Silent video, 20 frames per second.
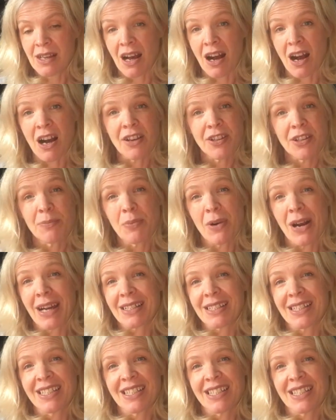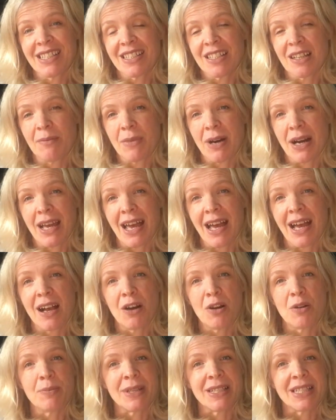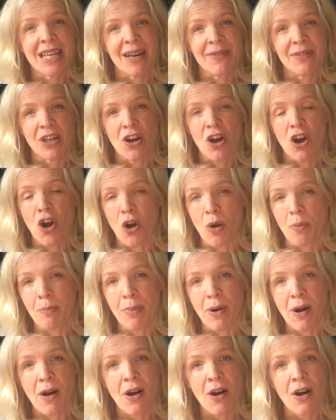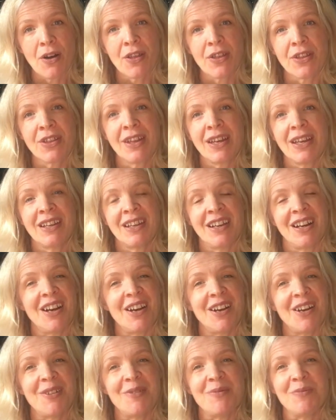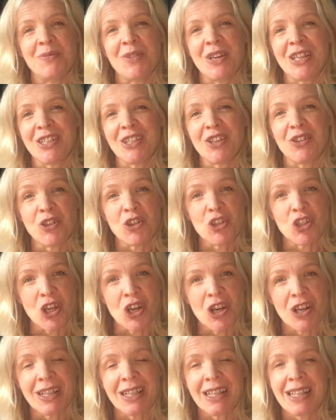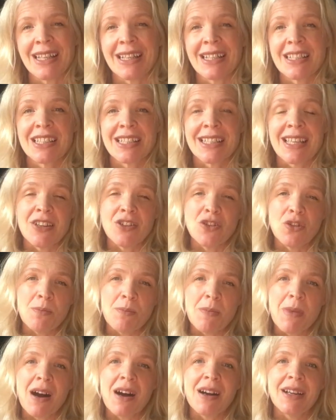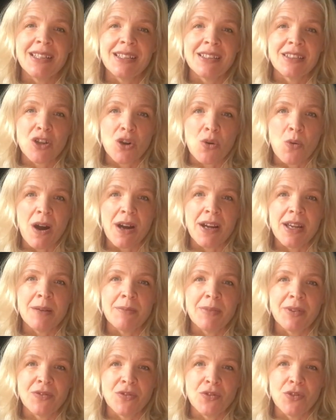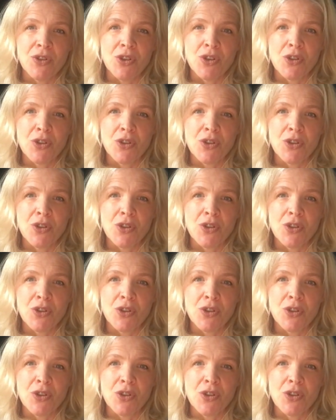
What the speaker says: Other practices that might help is having a hot bath, journaling to get your mind quiet before you